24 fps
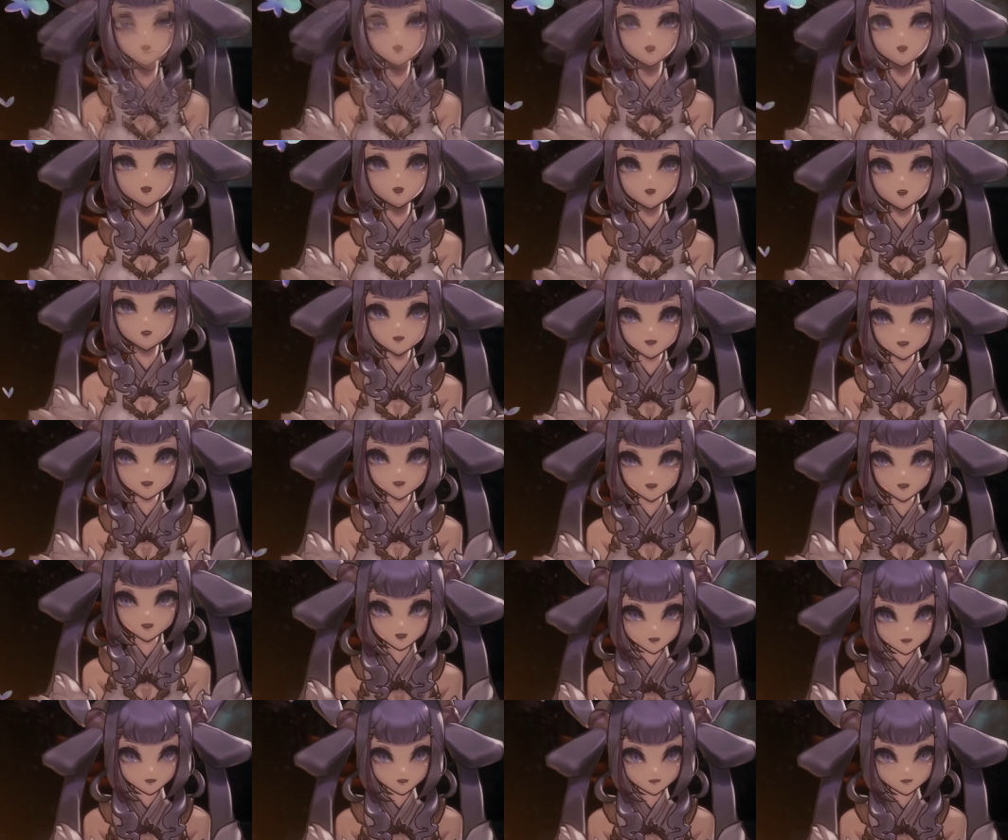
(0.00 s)
The
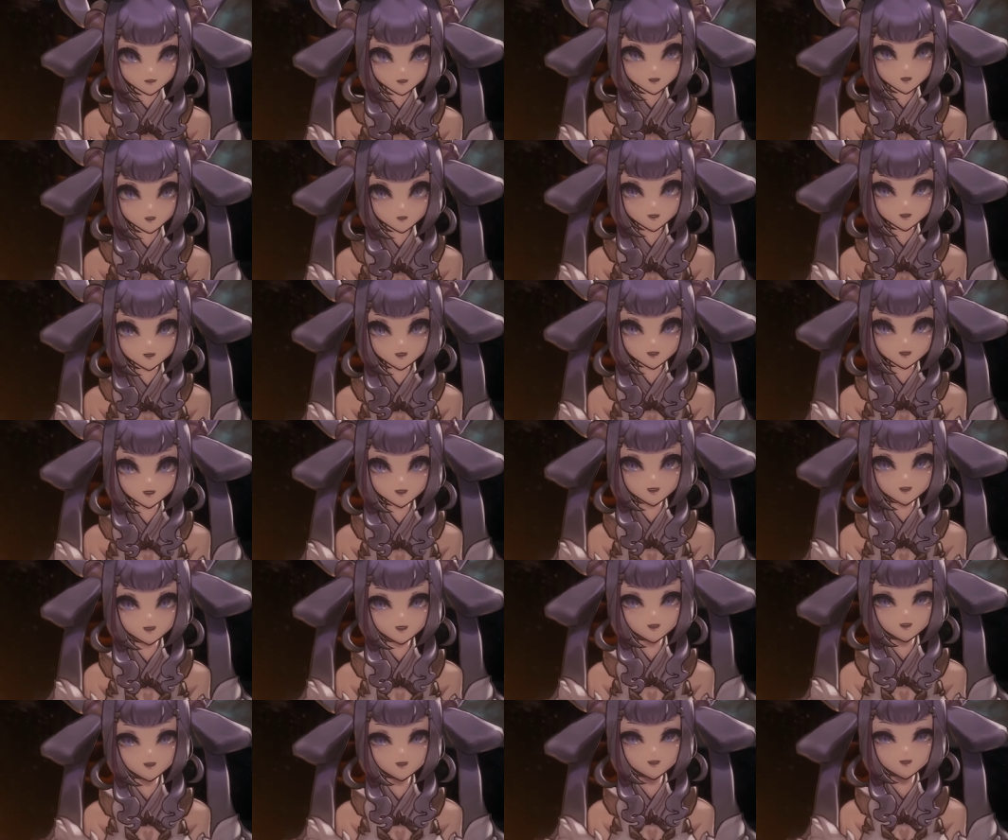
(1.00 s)
last grounding technique
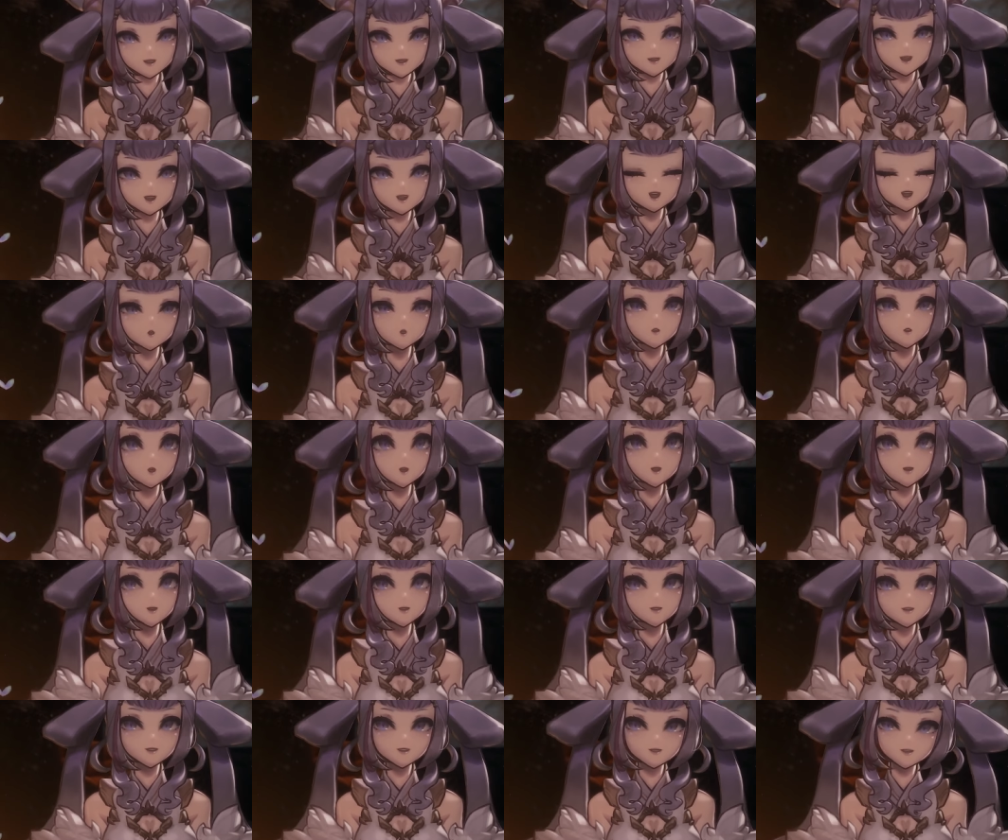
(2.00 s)
I want us
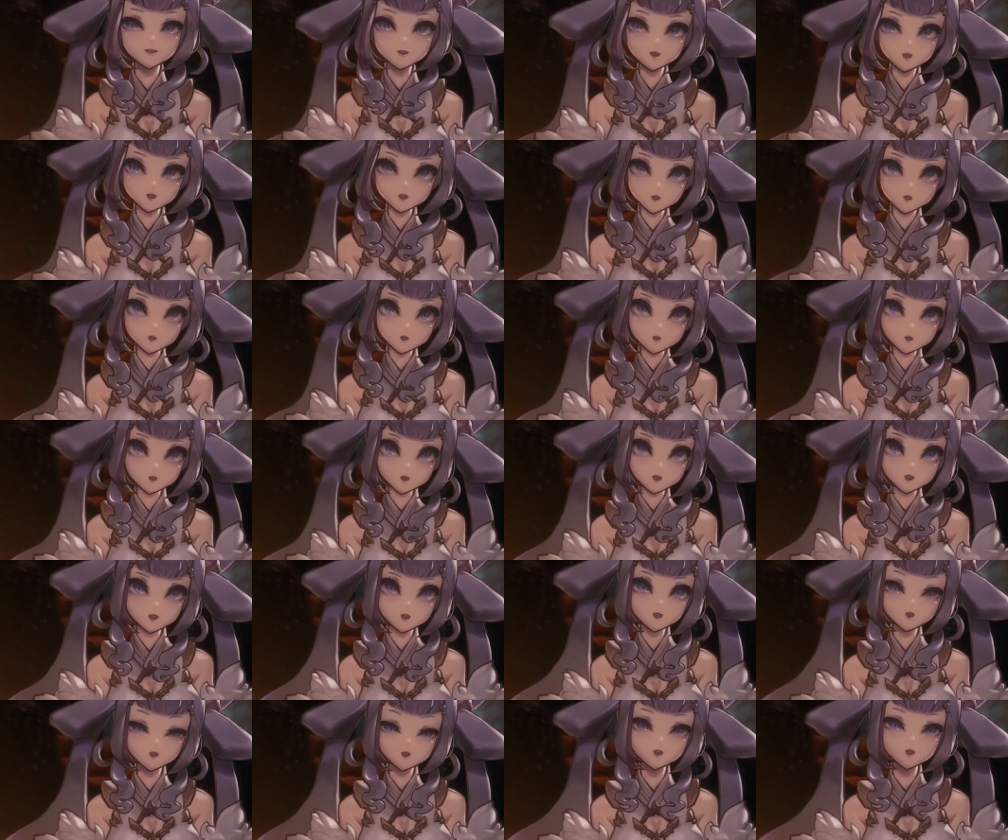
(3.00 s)
to do
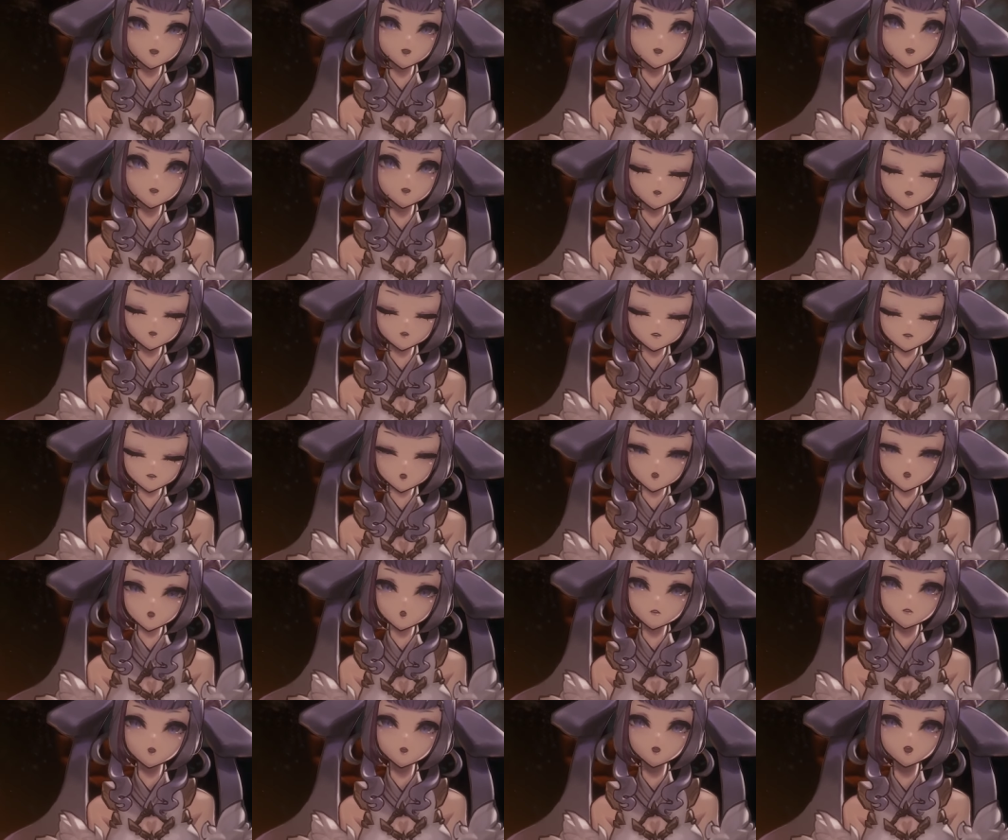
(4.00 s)
is to
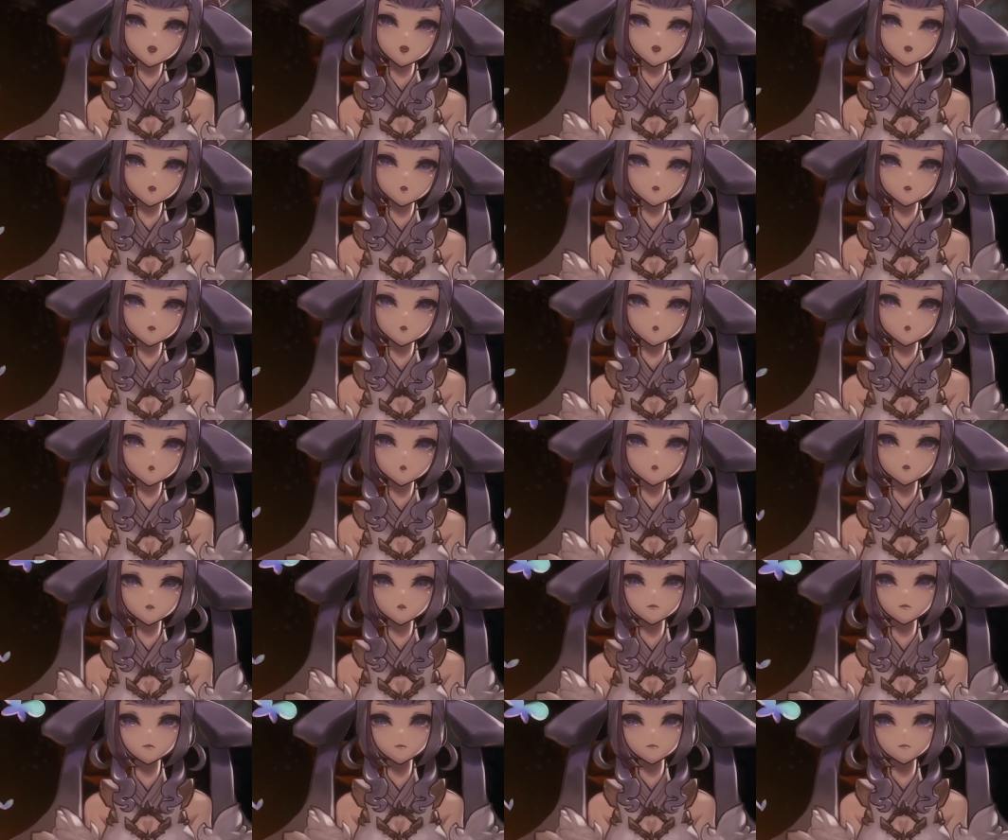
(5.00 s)
visualize your
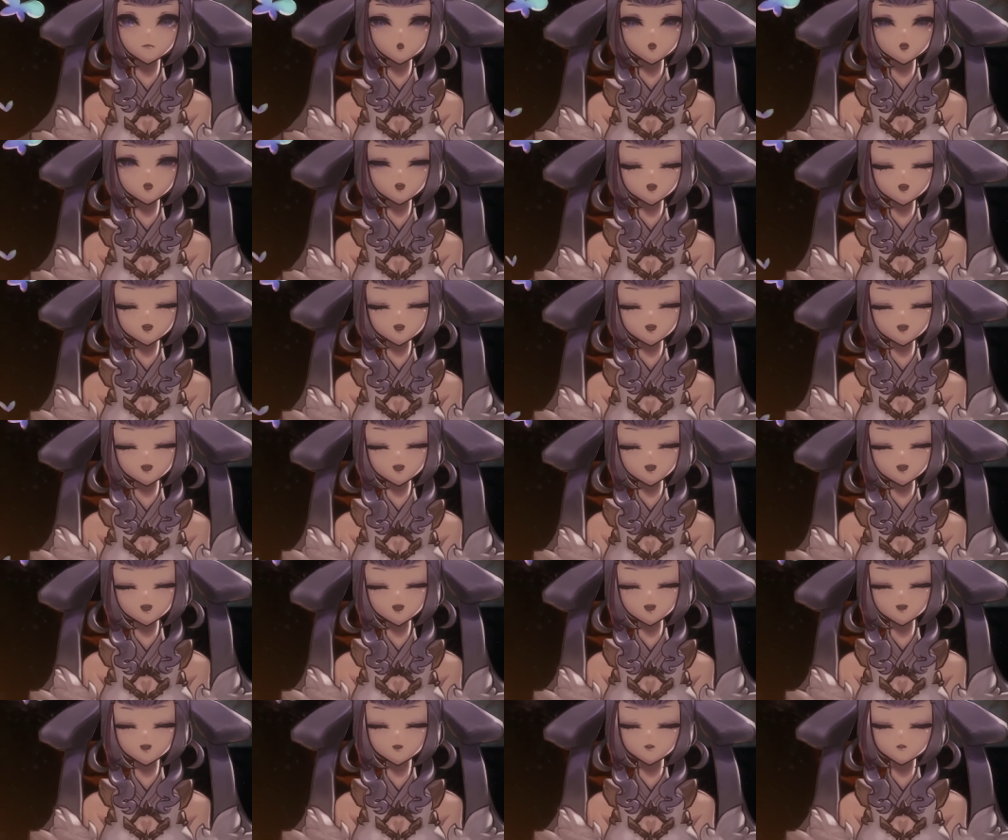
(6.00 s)

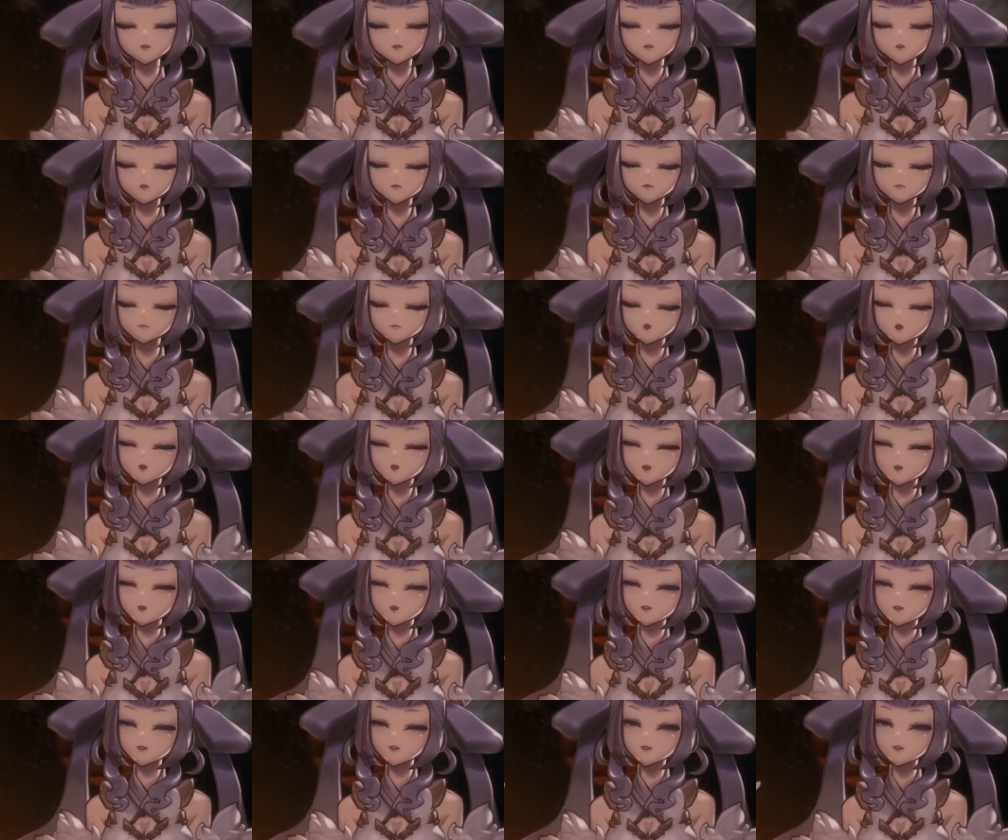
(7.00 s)
favorite
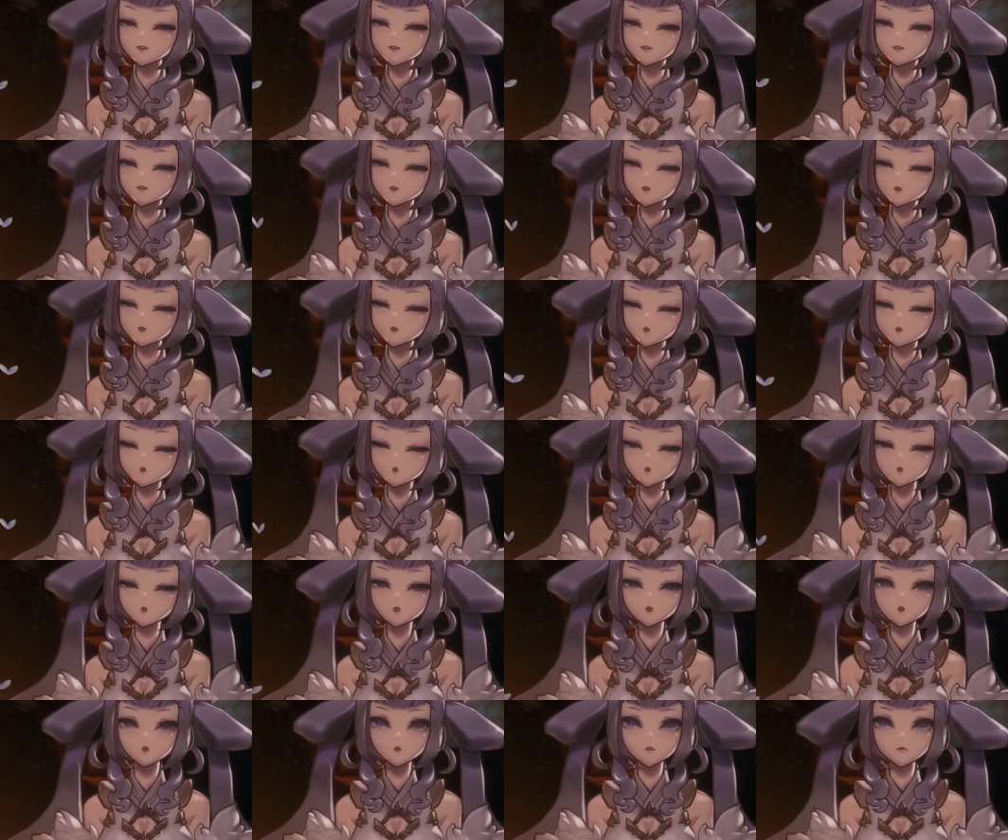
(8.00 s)
place
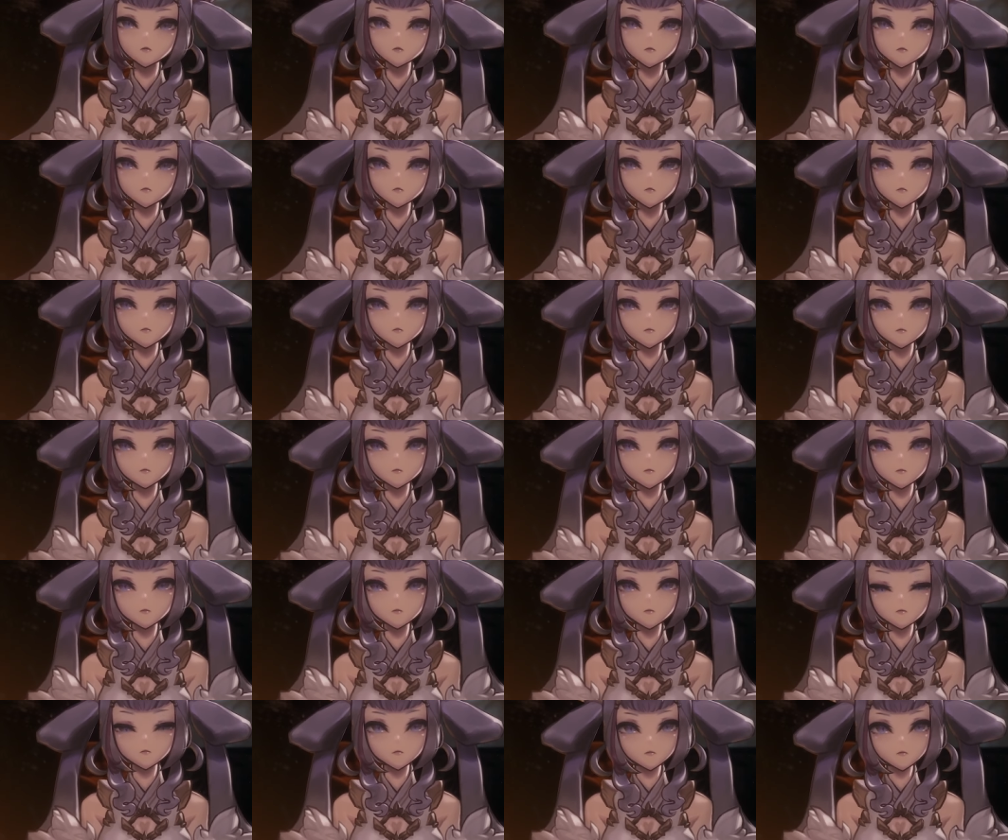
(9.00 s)
in the whole
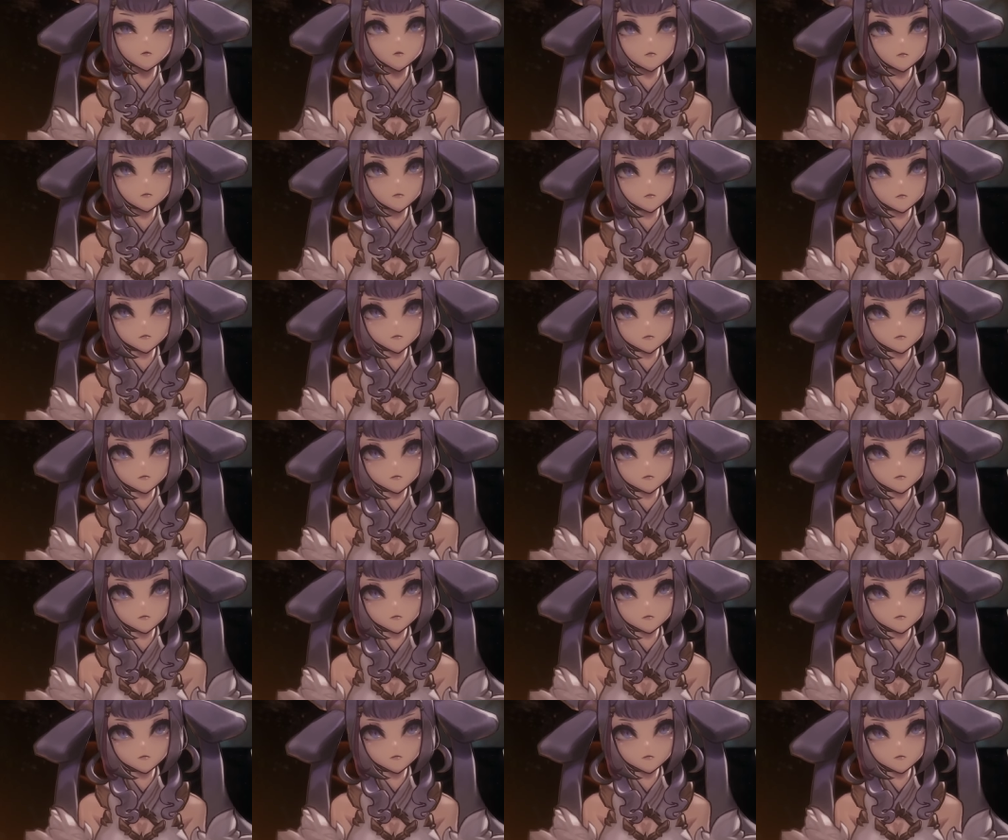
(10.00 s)
world.